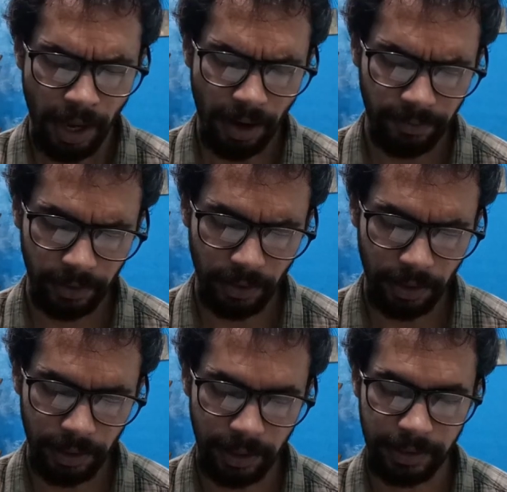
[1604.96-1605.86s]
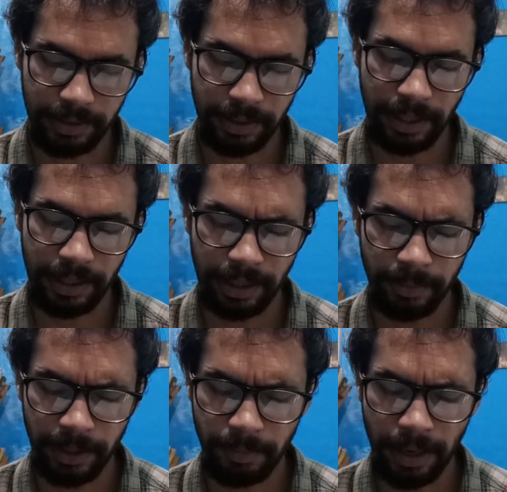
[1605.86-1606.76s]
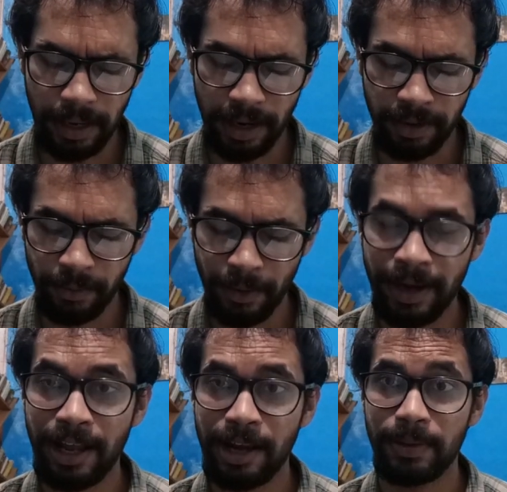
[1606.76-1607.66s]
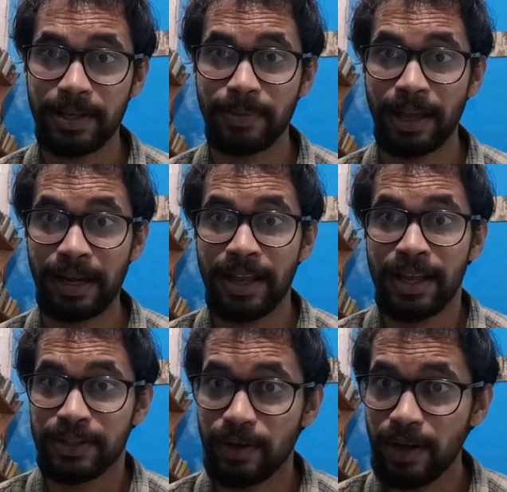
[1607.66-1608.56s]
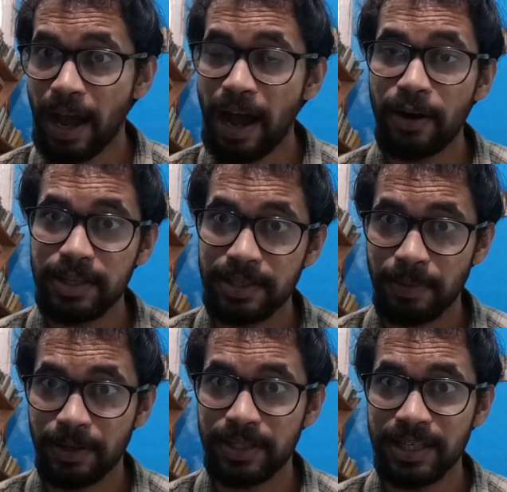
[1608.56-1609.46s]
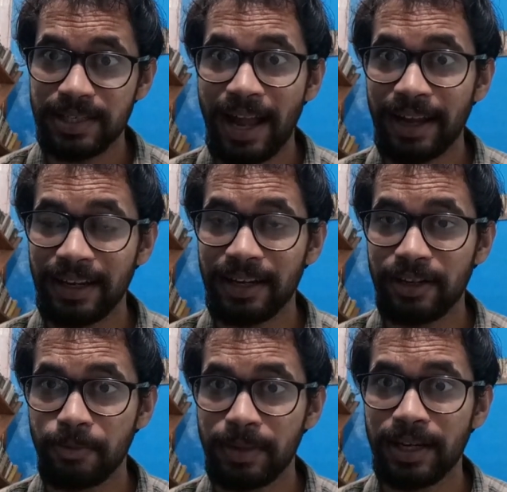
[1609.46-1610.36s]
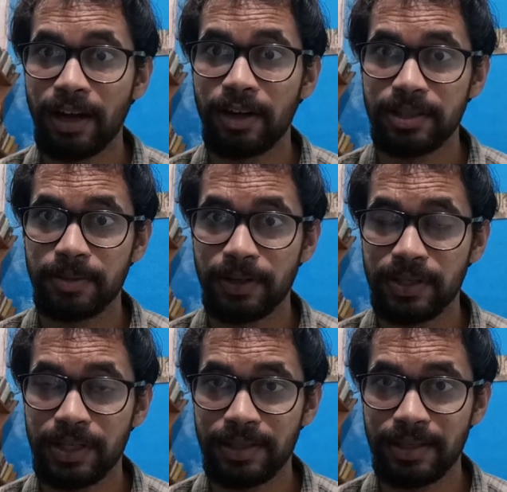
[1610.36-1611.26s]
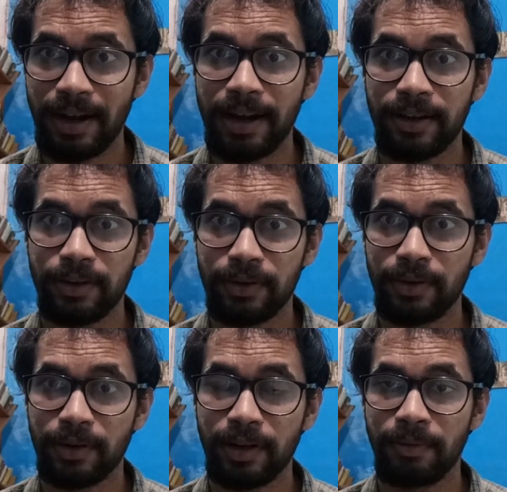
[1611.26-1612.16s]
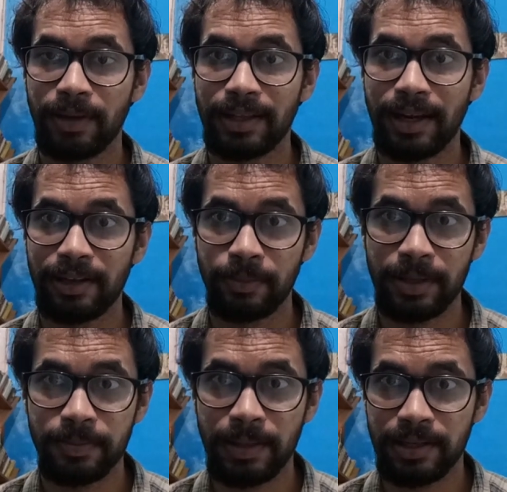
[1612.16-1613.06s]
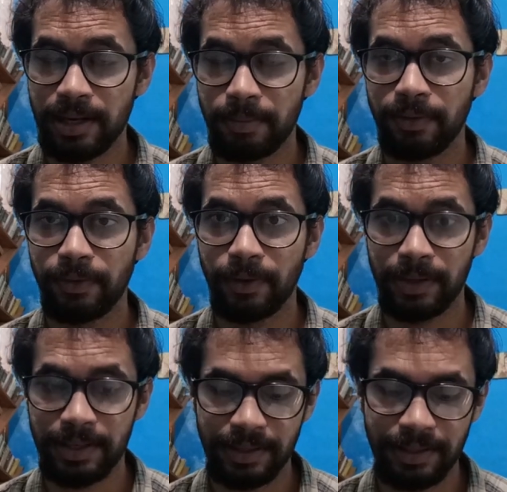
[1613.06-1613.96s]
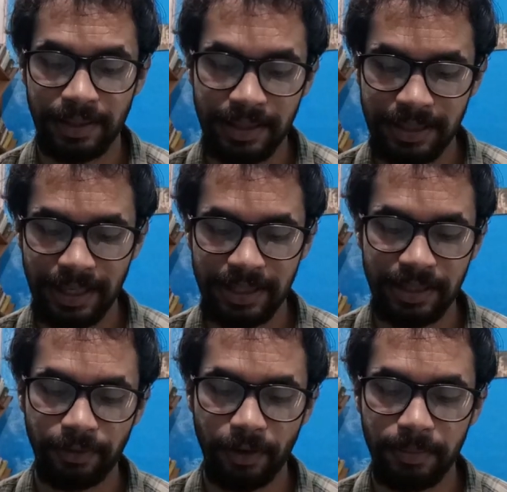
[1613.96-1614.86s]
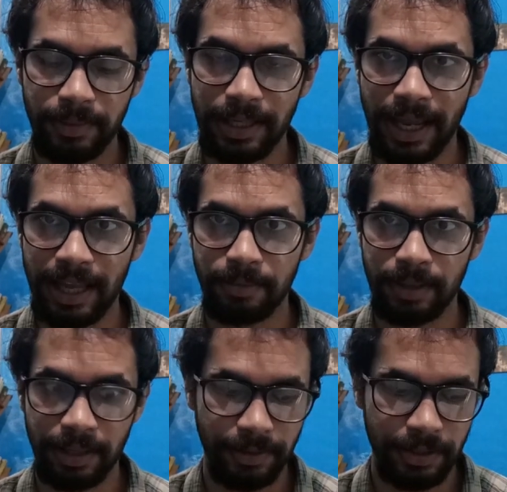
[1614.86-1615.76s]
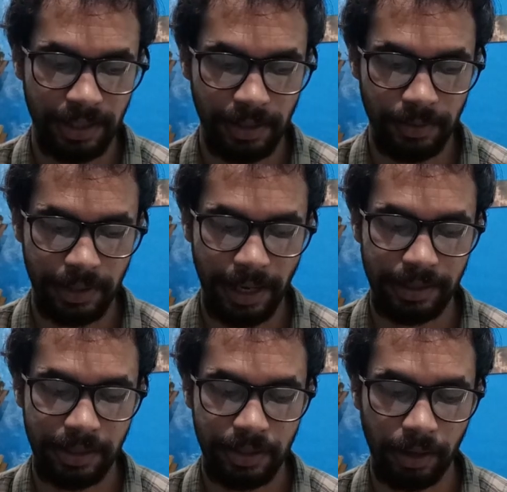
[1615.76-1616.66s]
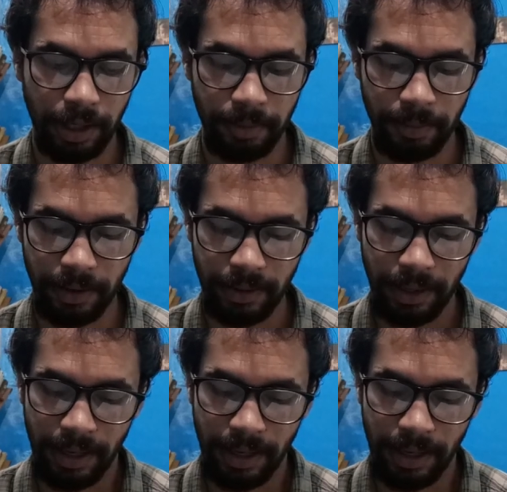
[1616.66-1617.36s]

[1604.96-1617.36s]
After all, is this anything but a man and a wounded, helpless man? So now, just because she's angry at Yumi now, just because she's trying to, convey that Yumi is being stubborn for no reason, this changes from the enemy, which she was like just talking about,